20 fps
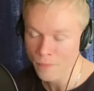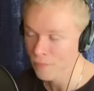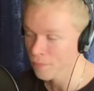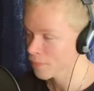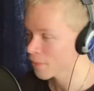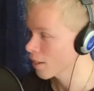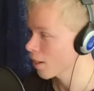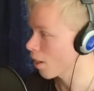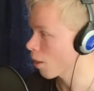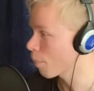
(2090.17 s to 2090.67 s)

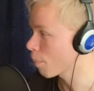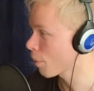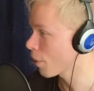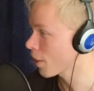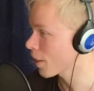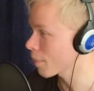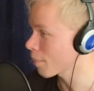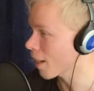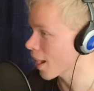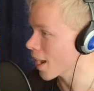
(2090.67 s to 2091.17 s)
I'll put
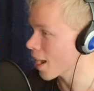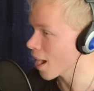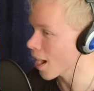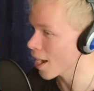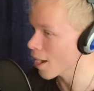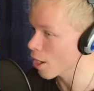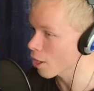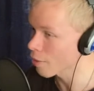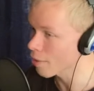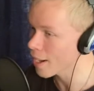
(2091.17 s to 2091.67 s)
it in my
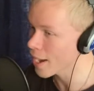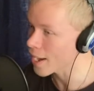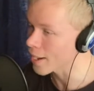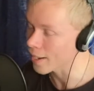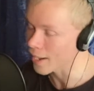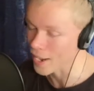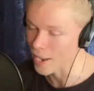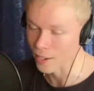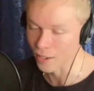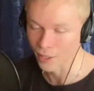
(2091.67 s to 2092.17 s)
IRA.
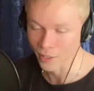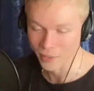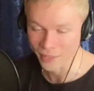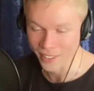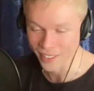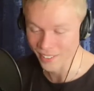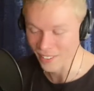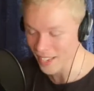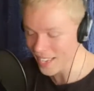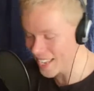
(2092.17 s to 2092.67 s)
I don't know.
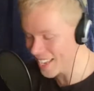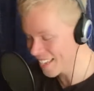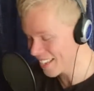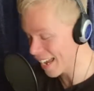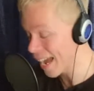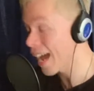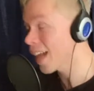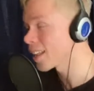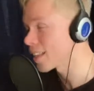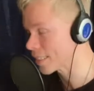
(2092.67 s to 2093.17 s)
No.
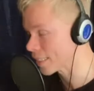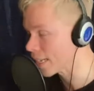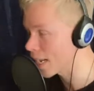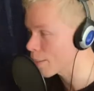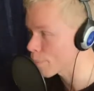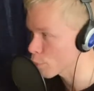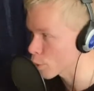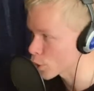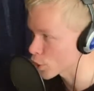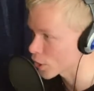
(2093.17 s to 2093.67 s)
Listen, I
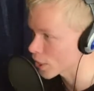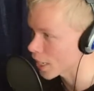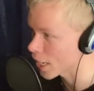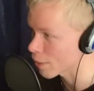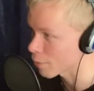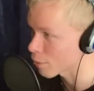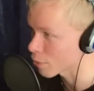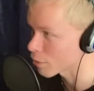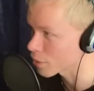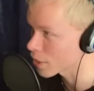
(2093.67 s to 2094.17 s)
appreciate
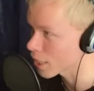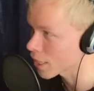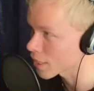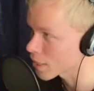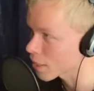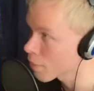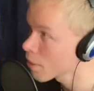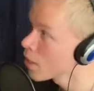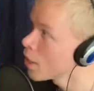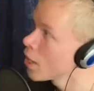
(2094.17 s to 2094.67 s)
anyone who signs
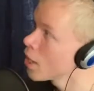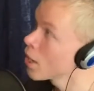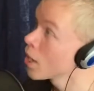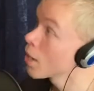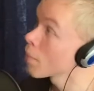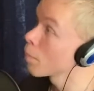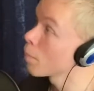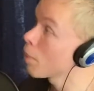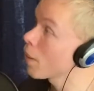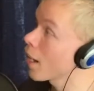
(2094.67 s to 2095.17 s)
up.
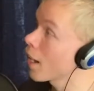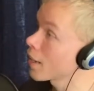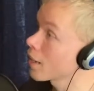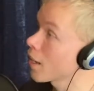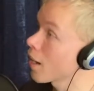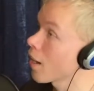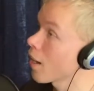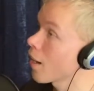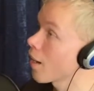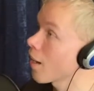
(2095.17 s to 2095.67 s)
But
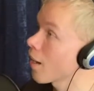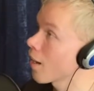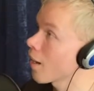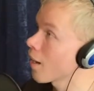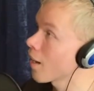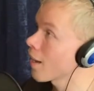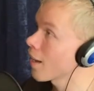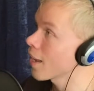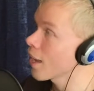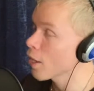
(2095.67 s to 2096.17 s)

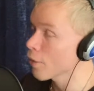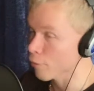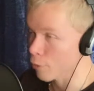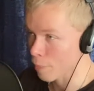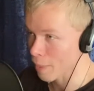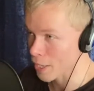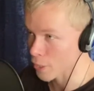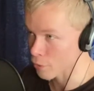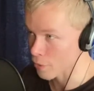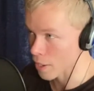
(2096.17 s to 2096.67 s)
head over to
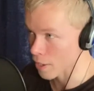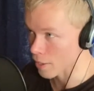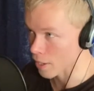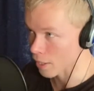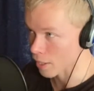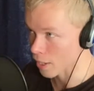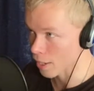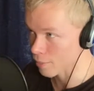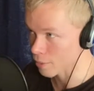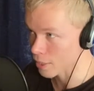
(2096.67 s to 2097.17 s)

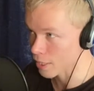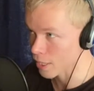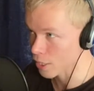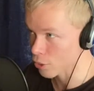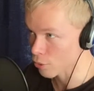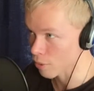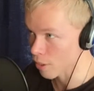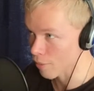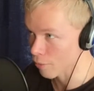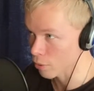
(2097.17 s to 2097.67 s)

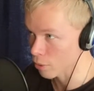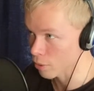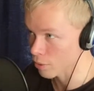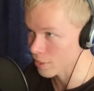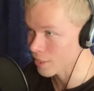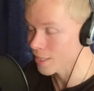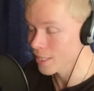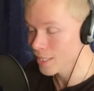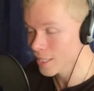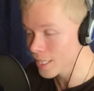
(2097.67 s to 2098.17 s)
patreon.com/Trevor
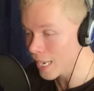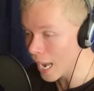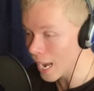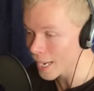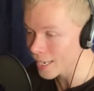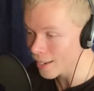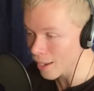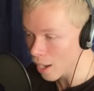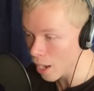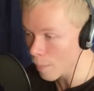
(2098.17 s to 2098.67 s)
Ohlsen.
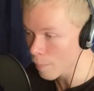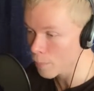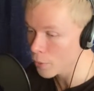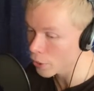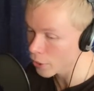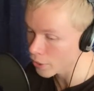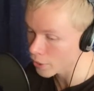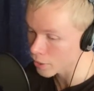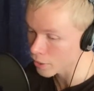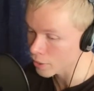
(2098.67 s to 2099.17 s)
Sign up. You're
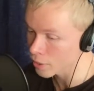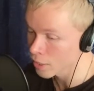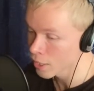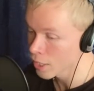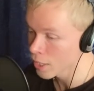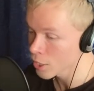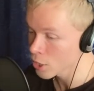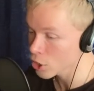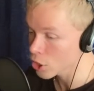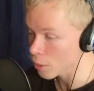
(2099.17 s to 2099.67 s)
going to
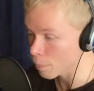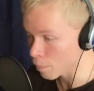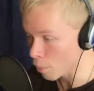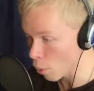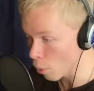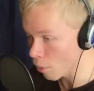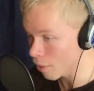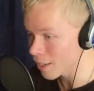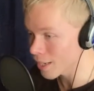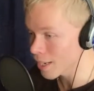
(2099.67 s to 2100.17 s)

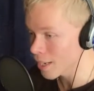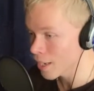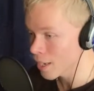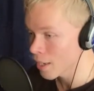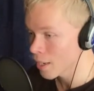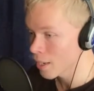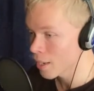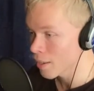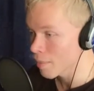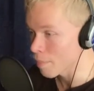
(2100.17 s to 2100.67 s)
support
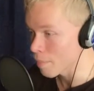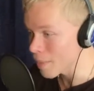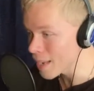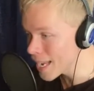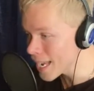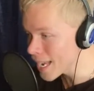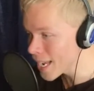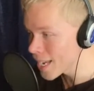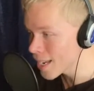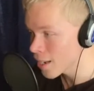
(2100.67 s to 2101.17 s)

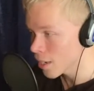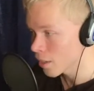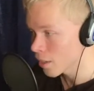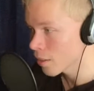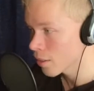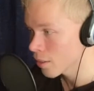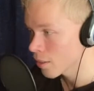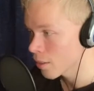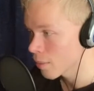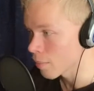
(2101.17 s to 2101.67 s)
me.
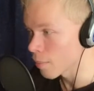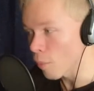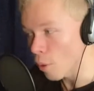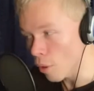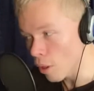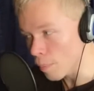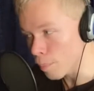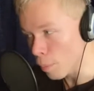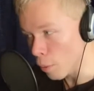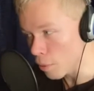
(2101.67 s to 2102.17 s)

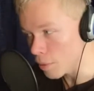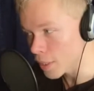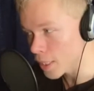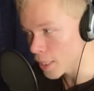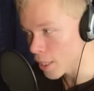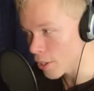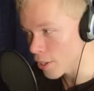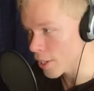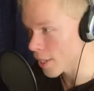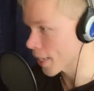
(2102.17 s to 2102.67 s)
More importantly,
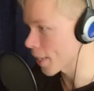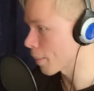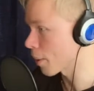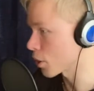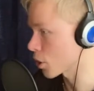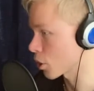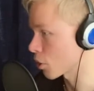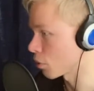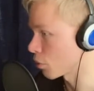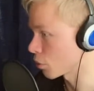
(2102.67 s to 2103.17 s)
though, you're going to get a
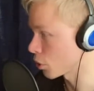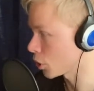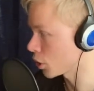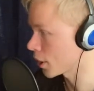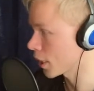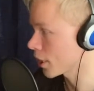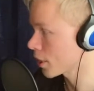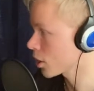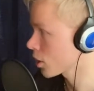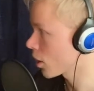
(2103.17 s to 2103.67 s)
bunch of cool
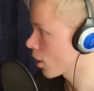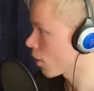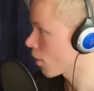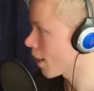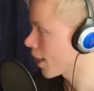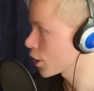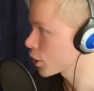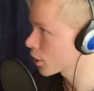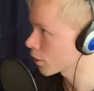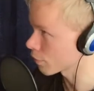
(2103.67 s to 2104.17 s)
shit. So
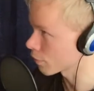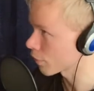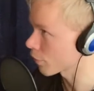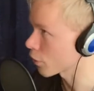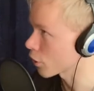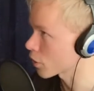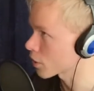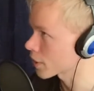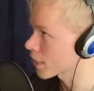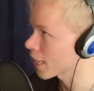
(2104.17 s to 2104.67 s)
I should have
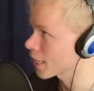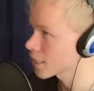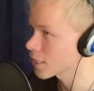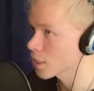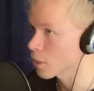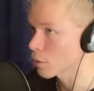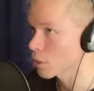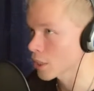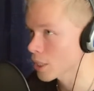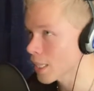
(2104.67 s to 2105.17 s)
reversed that.
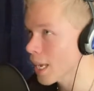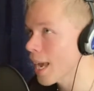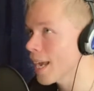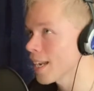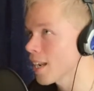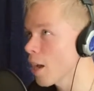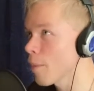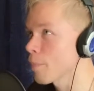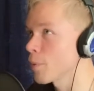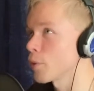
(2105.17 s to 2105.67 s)
So
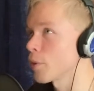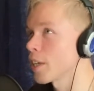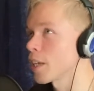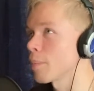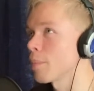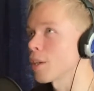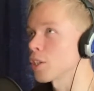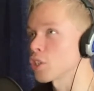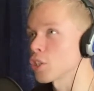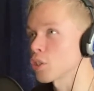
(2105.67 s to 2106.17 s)
sign up, you'll get a
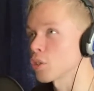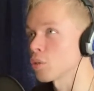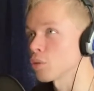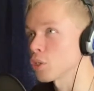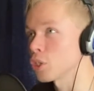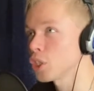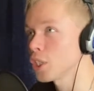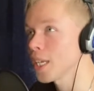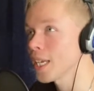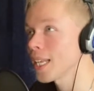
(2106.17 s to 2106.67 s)
bunch of cool
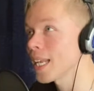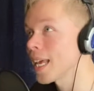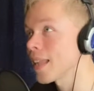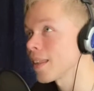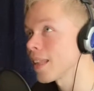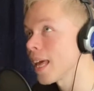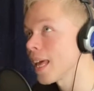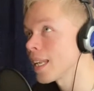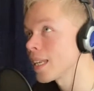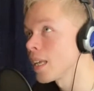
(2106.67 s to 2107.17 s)
shit,
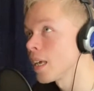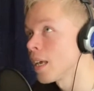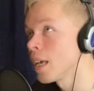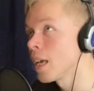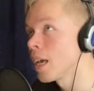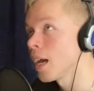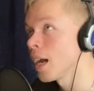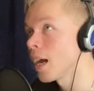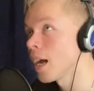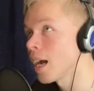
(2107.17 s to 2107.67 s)
and then
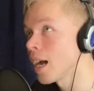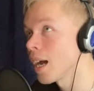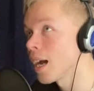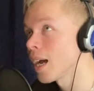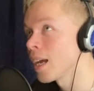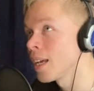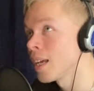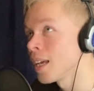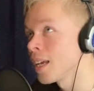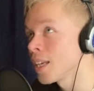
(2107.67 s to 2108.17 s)

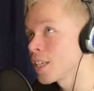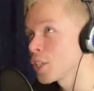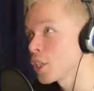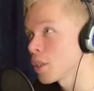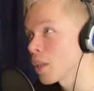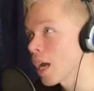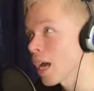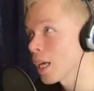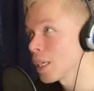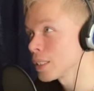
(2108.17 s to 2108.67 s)

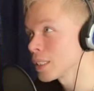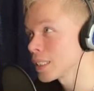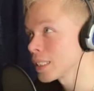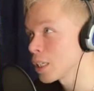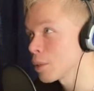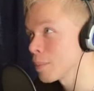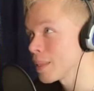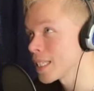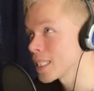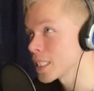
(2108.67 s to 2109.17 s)
you'll
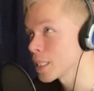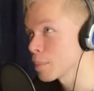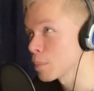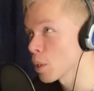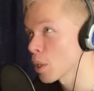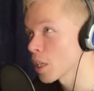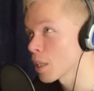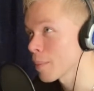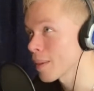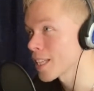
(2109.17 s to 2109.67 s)
also be
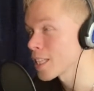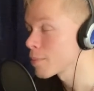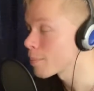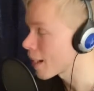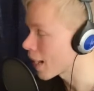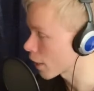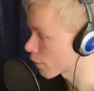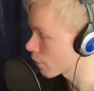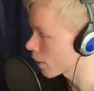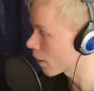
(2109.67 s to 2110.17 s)
supporting me in the
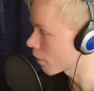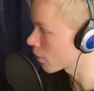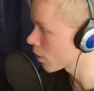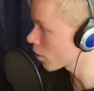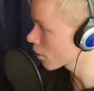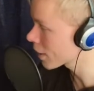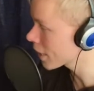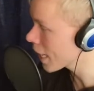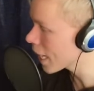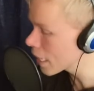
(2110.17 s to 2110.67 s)
background.
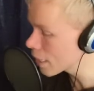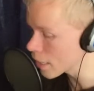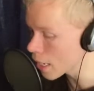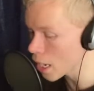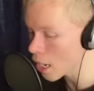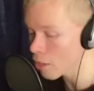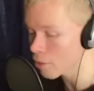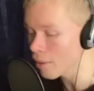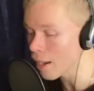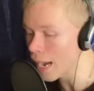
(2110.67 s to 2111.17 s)
Okay?
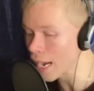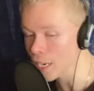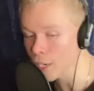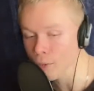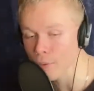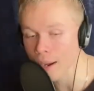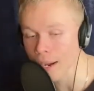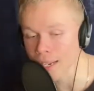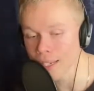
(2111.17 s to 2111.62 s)
All right, great.